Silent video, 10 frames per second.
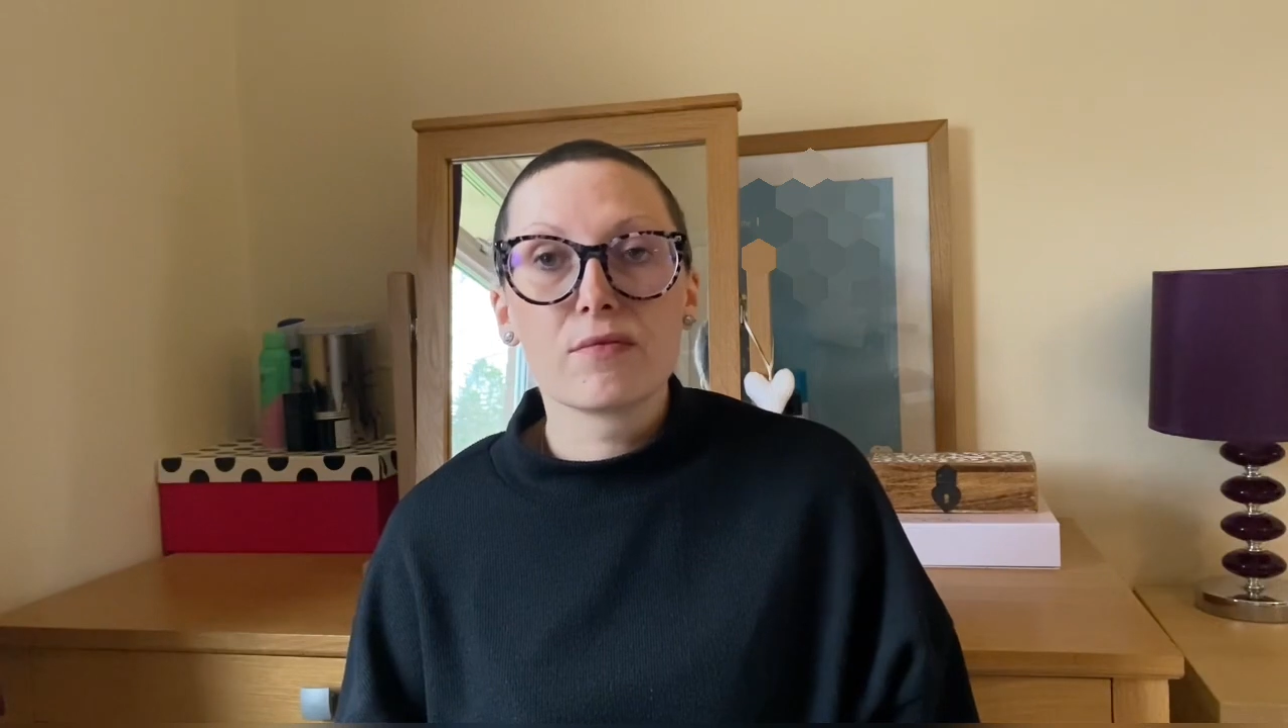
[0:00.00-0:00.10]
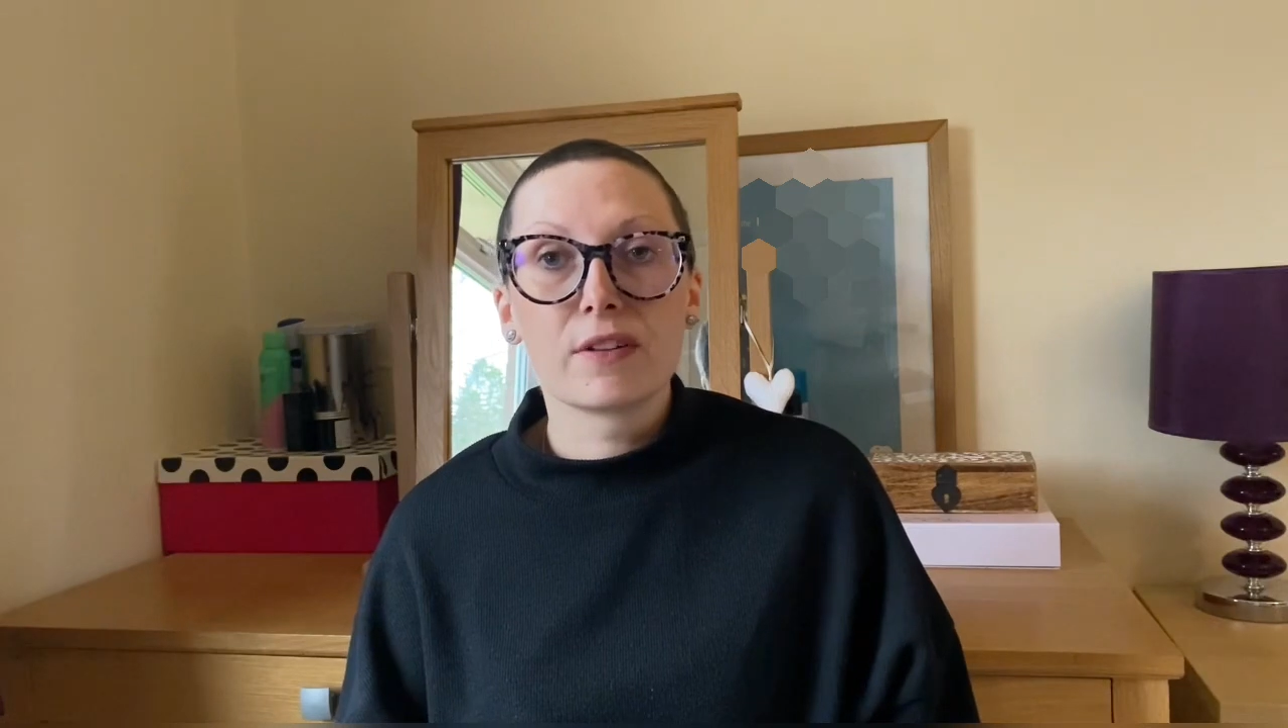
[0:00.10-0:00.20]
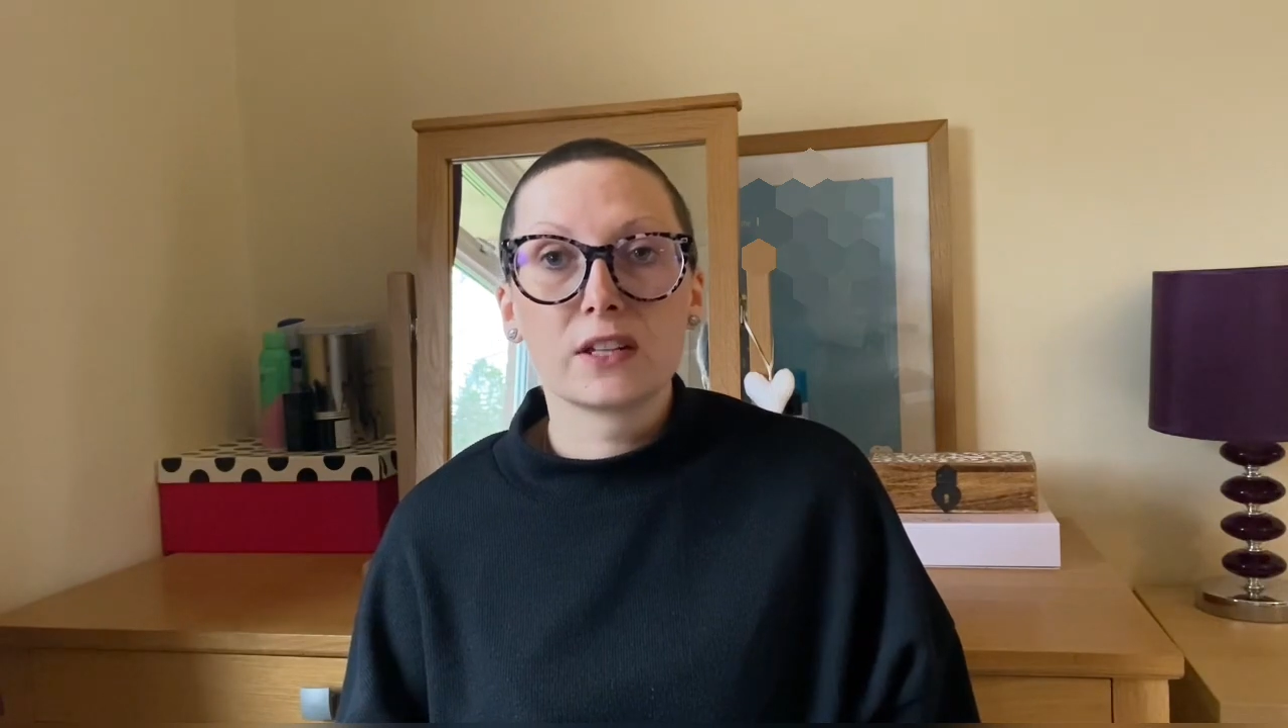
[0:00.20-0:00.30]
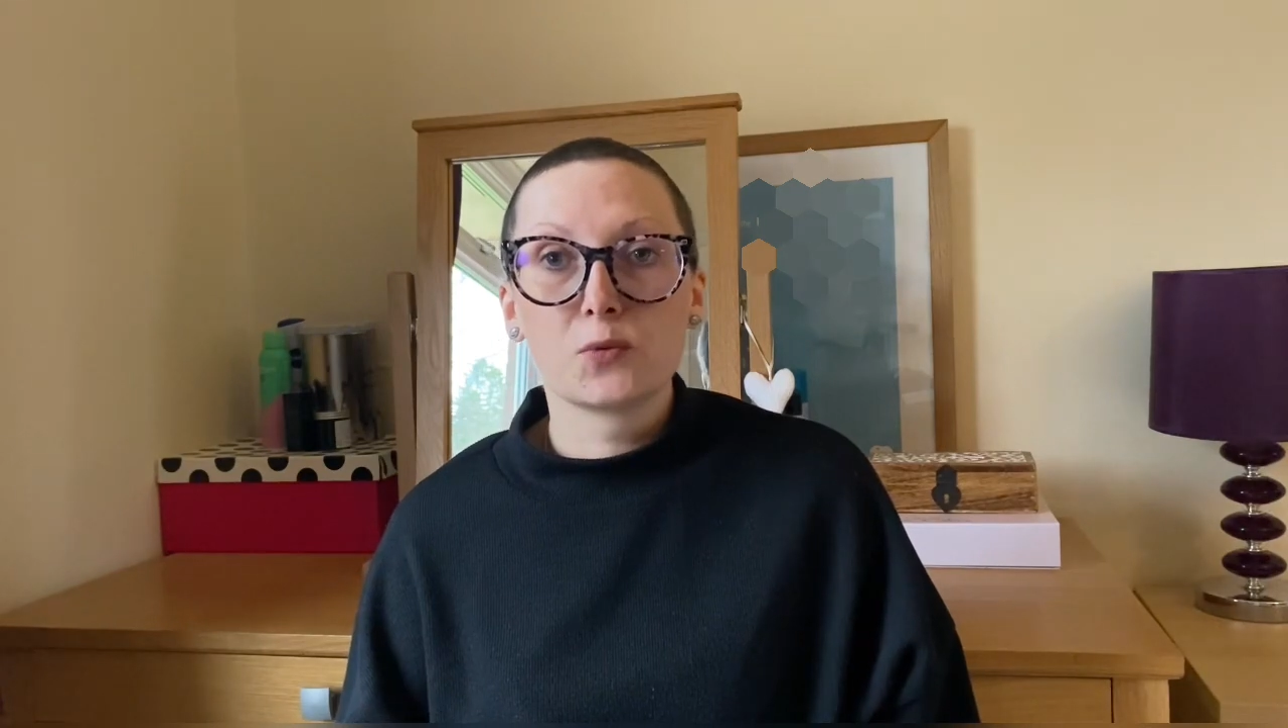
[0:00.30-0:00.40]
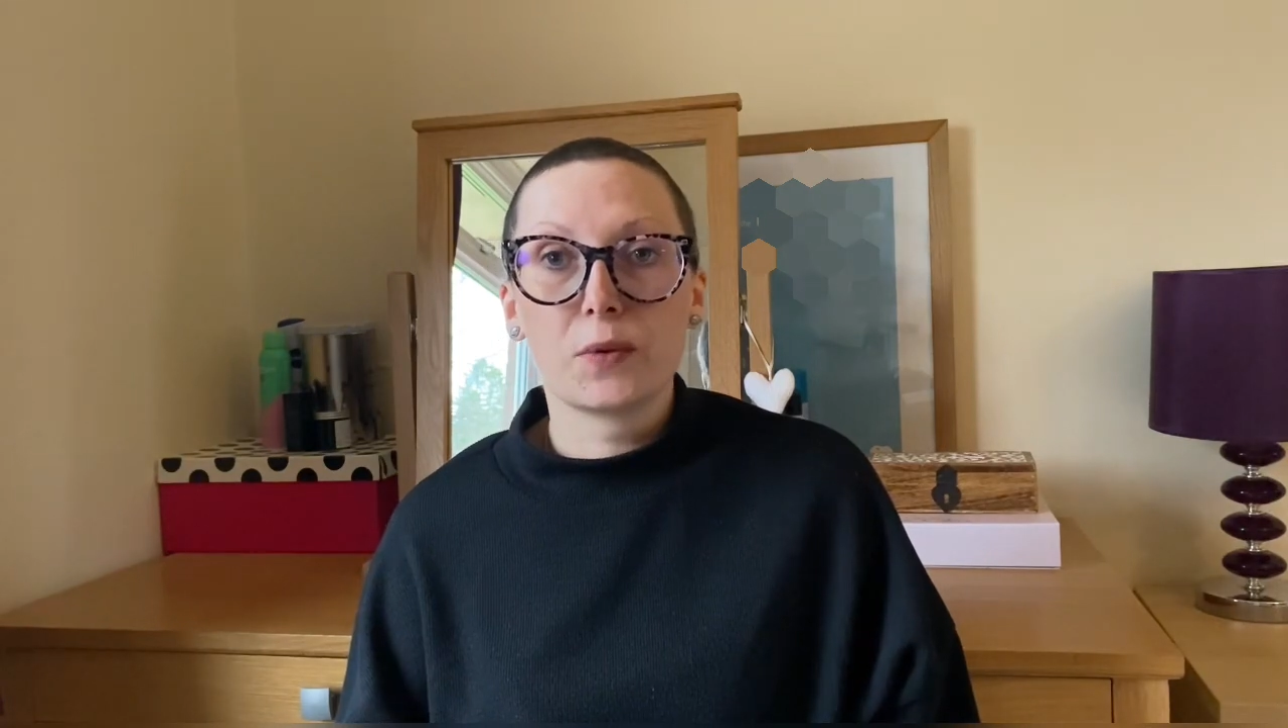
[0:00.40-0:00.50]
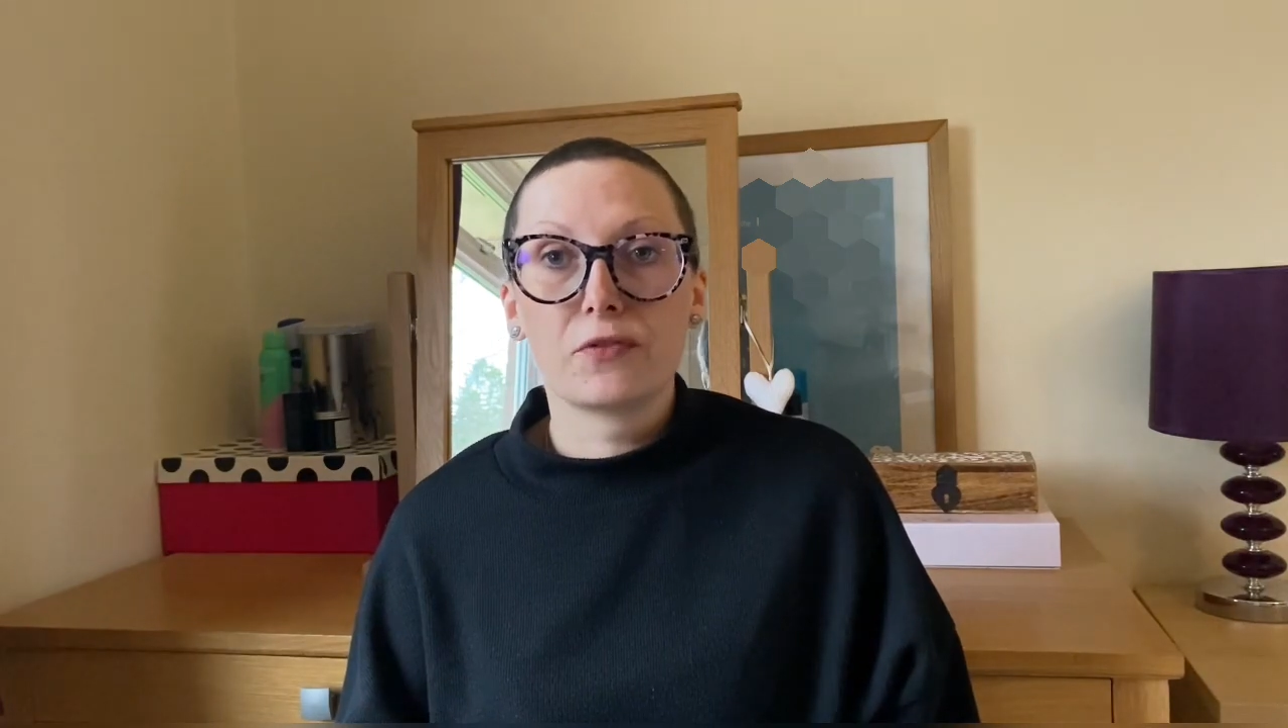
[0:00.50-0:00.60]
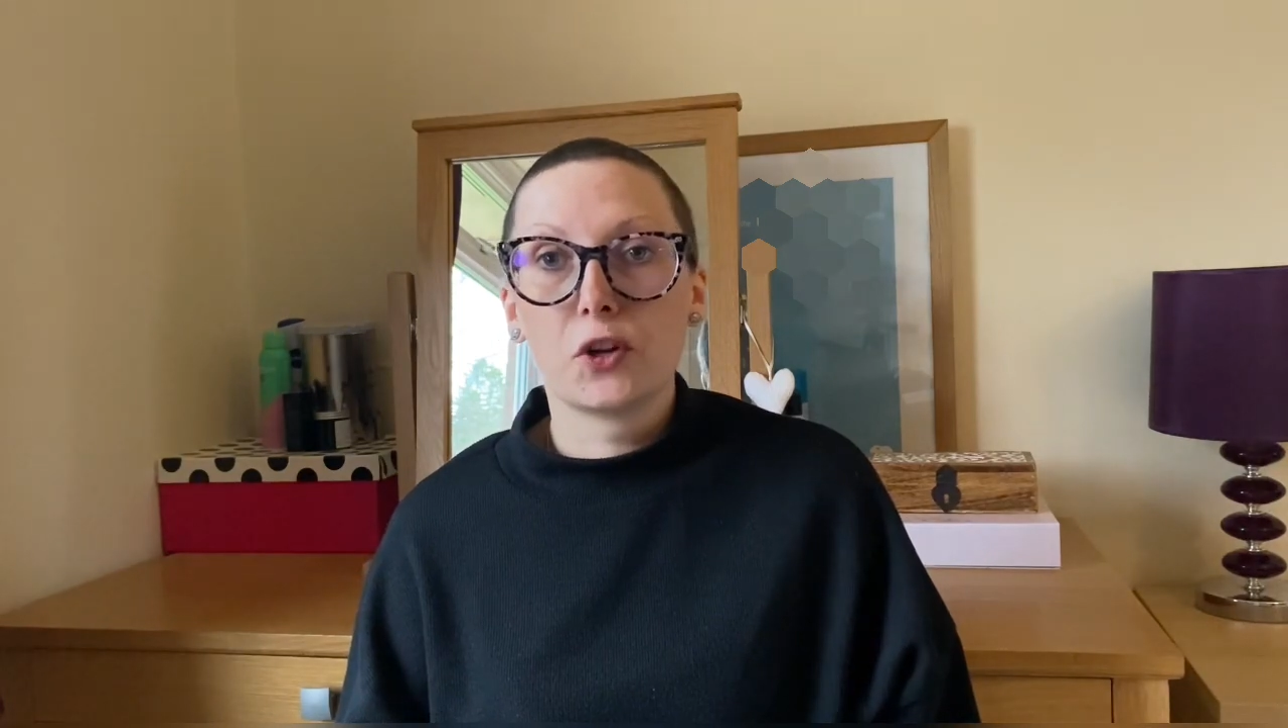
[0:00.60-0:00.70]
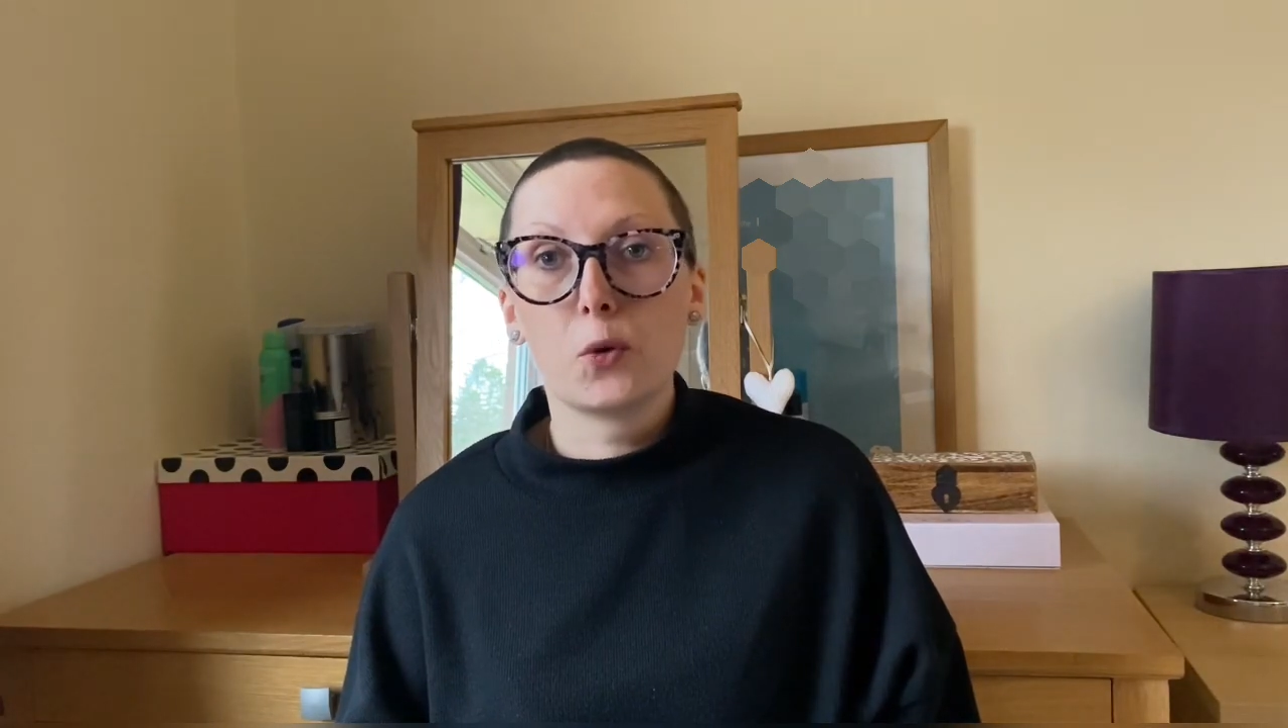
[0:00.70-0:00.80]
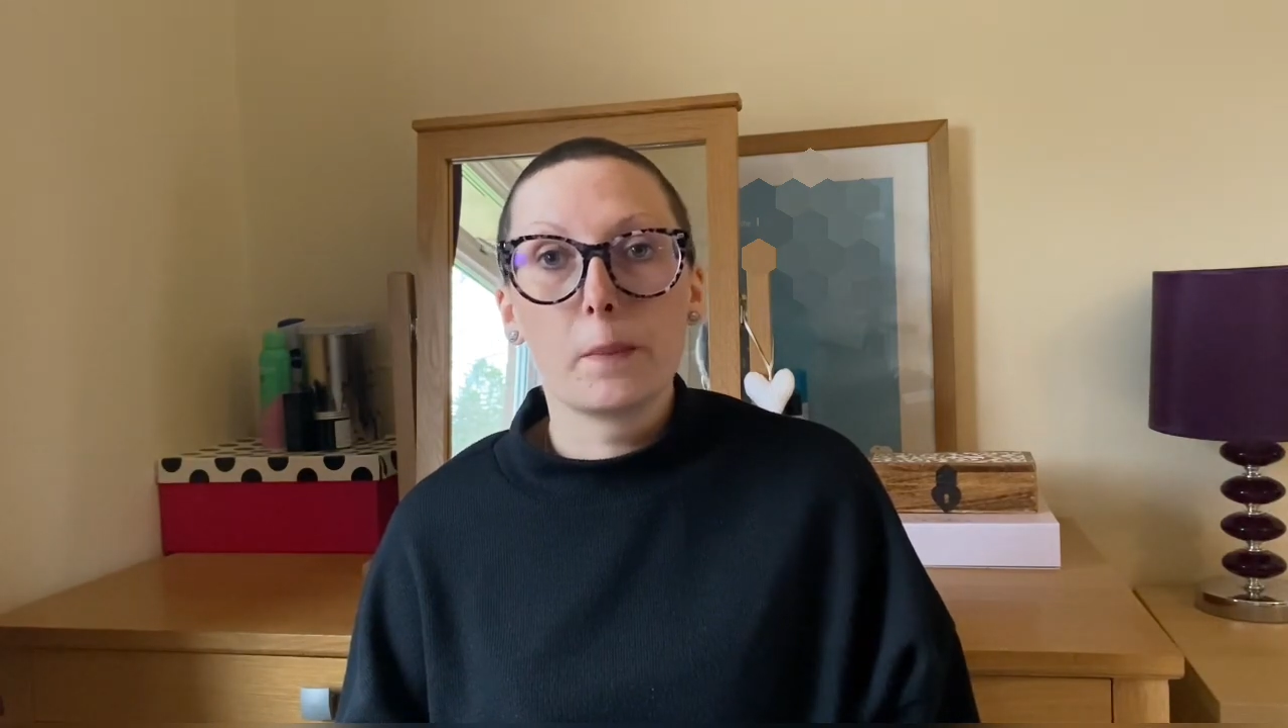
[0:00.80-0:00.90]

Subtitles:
things with you,